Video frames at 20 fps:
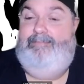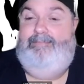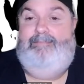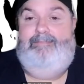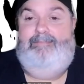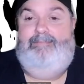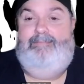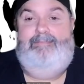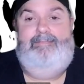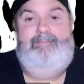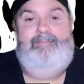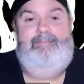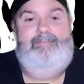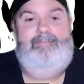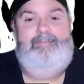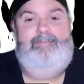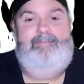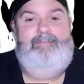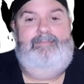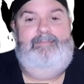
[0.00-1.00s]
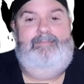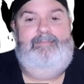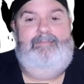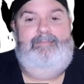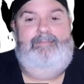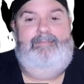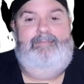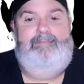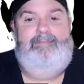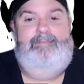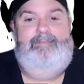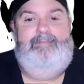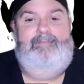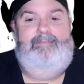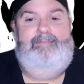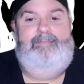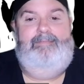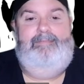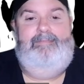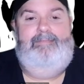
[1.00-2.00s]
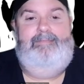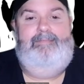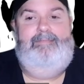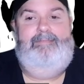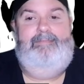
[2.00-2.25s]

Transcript: (silent)